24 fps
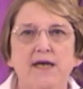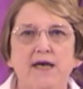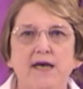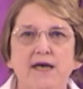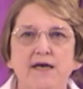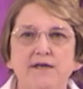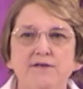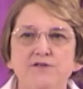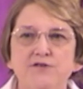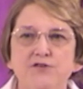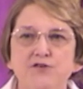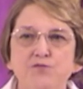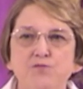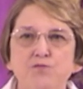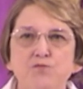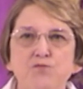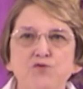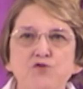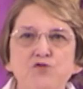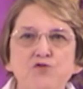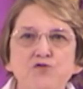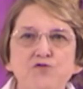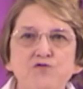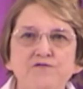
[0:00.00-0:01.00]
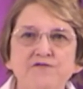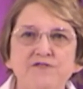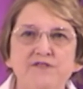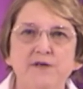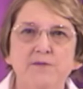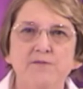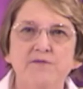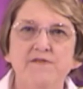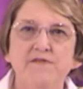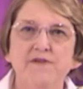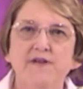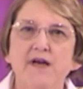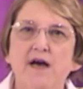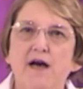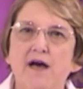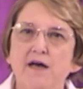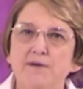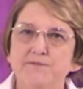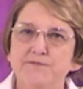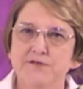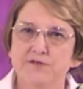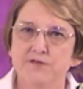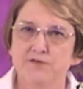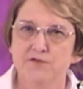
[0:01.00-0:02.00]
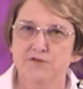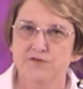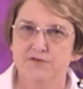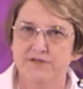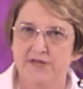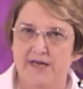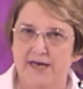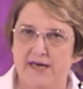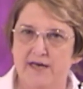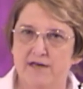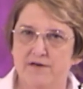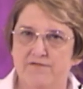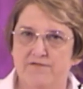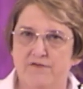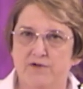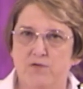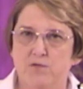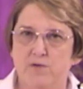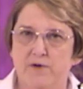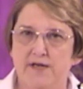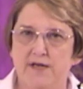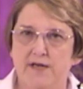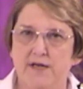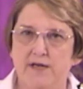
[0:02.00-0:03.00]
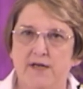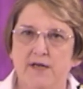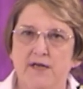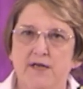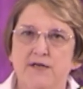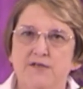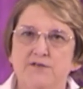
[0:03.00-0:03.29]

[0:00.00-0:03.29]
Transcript: and to move some of the obstacles out of their way.